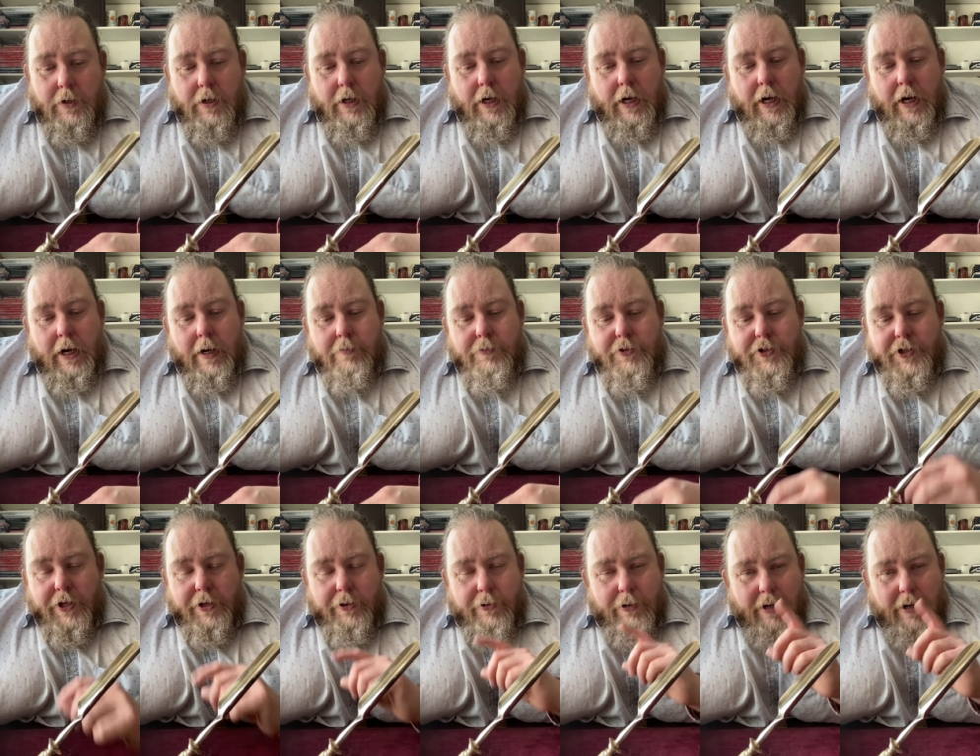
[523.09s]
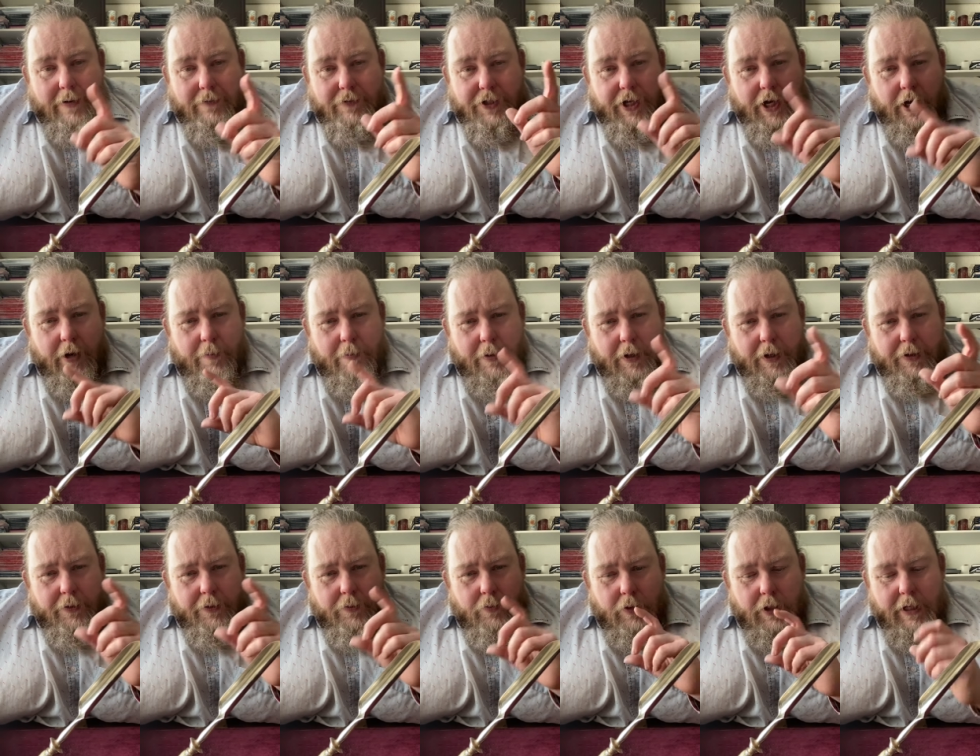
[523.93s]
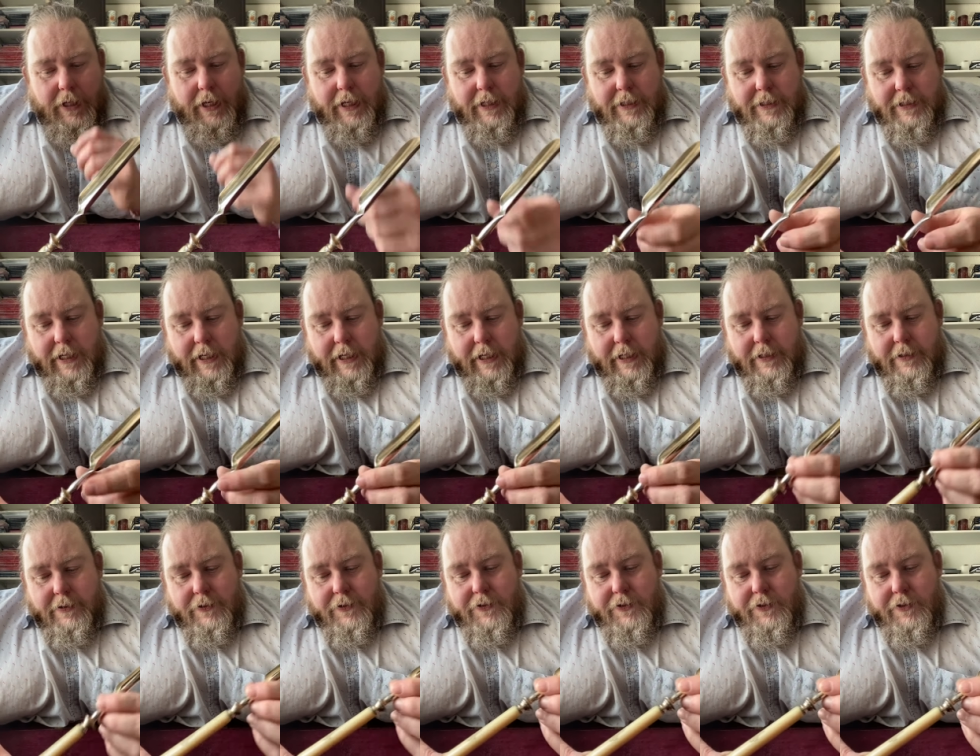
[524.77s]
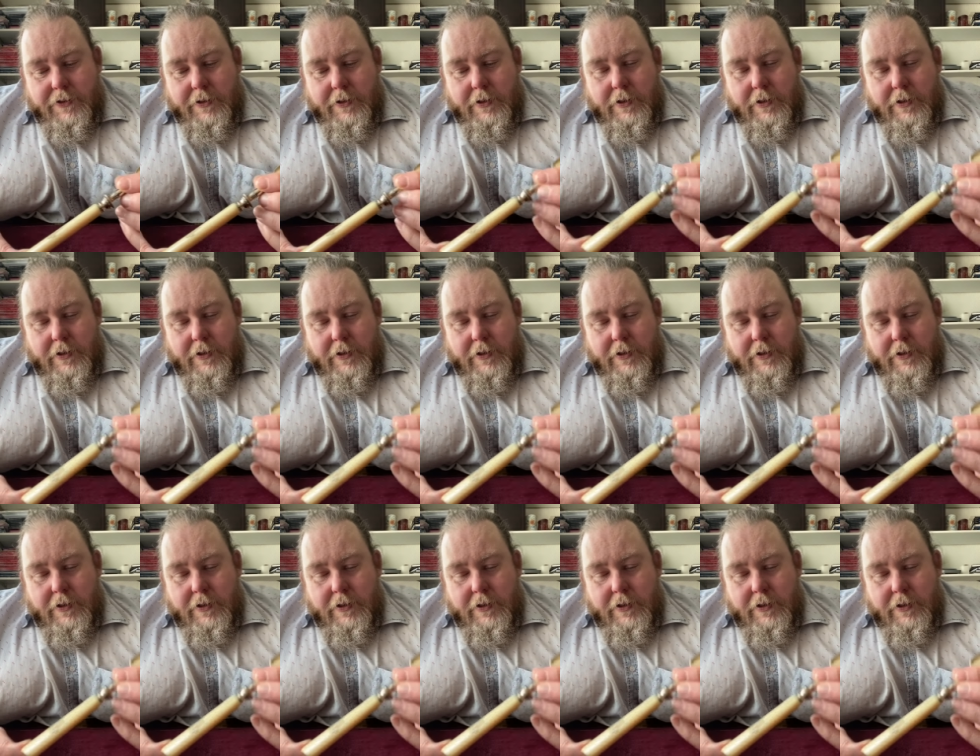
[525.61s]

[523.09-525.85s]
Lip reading: so you have to go by the working dates.